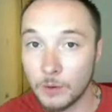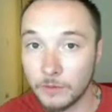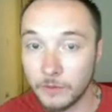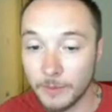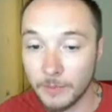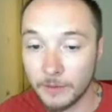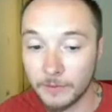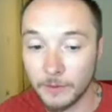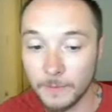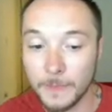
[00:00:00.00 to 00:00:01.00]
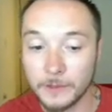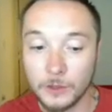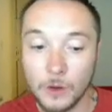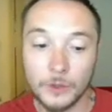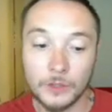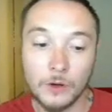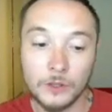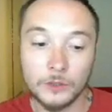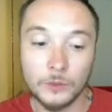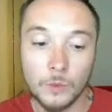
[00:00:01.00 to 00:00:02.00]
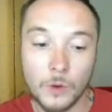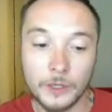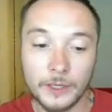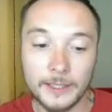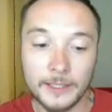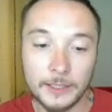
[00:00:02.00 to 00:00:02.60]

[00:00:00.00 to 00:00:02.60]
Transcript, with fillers: our frame buffer so in order to work in